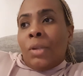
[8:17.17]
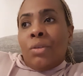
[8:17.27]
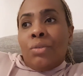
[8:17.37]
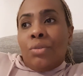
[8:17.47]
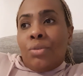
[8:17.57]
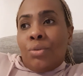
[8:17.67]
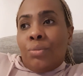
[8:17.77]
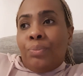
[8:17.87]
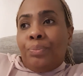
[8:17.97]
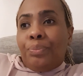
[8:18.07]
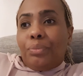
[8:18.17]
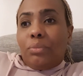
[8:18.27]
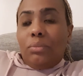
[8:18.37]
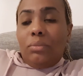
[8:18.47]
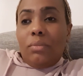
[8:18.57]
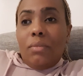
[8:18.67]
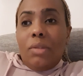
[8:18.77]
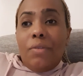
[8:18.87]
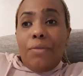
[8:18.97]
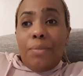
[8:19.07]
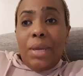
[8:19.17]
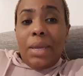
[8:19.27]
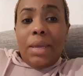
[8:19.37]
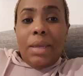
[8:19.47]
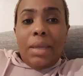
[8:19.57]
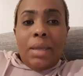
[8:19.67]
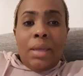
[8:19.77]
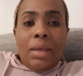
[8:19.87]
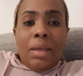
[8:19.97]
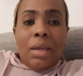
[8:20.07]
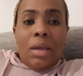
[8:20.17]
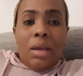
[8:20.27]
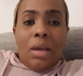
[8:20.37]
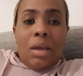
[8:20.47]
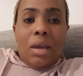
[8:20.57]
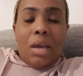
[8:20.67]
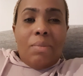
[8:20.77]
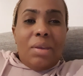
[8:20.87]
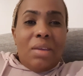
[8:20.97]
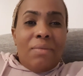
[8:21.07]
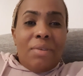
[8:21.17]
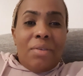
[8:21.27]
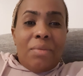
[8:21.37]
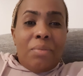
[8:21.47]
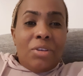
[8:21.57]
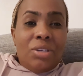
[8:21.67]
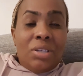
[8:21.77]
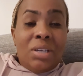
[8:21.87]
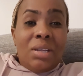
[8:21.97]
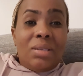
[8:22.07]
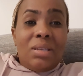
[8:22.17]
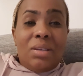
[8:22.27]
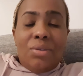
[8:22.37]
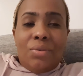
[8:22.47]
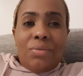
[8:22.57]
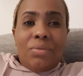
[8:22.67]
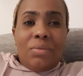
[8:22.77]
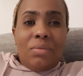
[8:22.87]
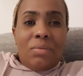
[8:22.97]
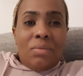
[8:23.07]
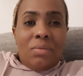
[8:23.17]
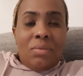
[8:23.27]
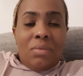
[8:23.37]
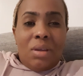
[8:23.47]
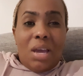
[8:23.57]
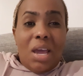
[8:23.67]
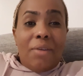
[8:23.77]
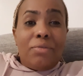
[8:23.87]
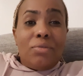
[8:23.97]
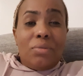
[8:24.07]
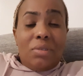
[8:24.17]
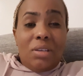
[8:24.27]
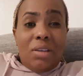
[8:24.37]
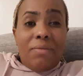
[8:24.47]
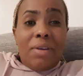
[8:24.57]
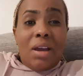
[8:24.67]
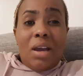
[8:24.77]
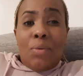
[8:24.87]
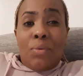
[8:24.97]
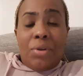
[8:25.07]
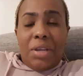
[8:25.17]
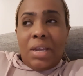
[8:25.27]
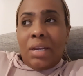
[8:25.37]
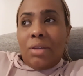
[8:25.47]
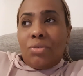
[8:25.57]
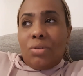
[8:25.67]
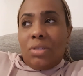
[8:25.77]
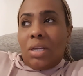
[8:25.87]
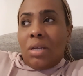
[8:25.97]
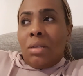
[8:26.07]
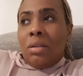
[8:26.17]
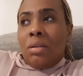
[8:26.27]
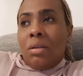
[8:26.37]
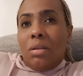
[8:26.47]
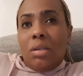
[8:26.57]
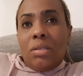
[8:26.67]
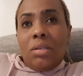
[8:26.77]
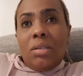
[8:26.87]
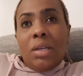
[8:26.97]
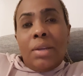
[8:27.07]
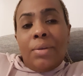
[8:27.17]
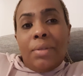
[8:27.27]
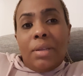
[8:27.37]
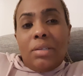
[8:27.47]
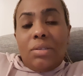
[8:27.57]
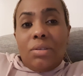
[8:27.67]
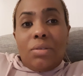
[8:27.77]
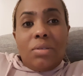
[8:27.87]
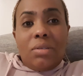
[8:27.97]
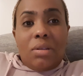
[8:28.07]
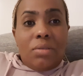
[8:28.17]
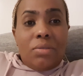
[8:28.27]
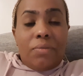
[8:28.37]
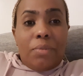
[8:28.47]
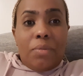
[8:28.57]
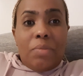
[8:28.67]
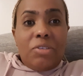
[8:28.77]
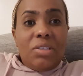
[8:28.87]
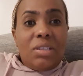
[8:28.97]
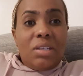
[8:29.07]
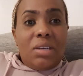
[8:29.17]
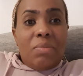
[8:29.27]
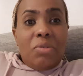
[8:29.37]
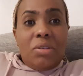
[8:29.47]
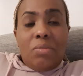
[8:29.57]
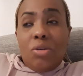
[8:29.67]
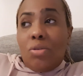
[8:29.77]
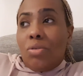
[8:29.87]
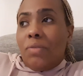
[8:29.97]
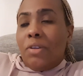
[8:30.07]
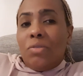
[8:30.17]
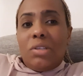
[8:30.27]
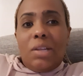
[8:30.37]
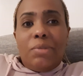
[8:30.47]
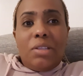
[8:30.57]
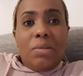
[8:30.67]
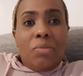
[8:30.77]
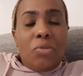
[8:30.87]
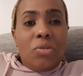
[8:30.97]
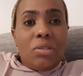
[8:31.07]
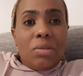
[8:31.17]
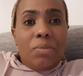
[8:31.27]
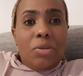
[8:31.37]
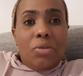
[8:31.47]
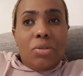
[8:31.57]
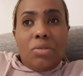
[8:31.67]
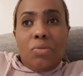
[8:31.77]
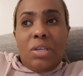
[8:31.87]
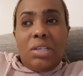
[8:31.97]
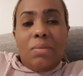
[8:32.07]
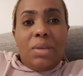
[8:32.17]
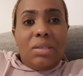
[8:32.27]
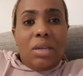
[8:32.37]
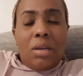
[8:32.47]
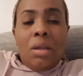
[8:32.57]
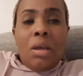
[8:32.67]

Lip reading: So for me, I became very impatient, and I said no, I have to give her a warning. And I told her, little did I know that it will cause a lot of problems. She started abusing me. Oh, even you slept in the mosque because you wanted my son.